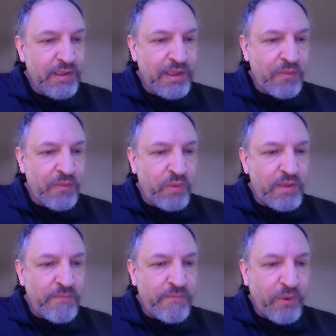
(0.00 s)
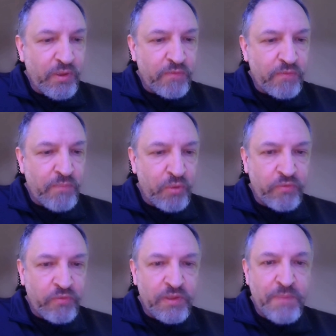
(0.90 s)
And we focused
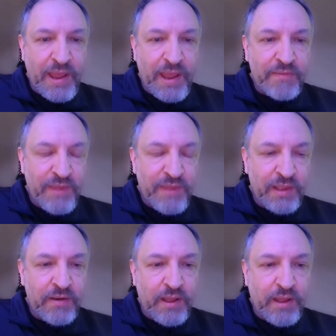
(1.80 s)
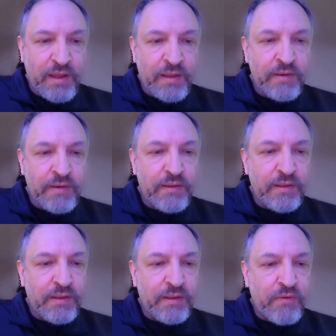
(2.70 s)
mostly back then on
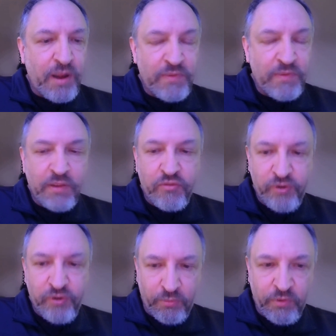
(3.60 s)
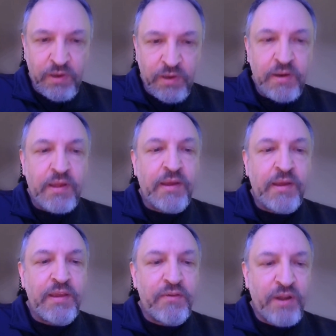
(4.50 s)
crimes against children,
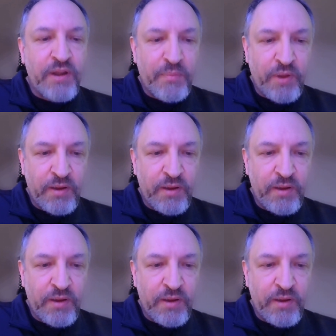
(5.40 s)
internet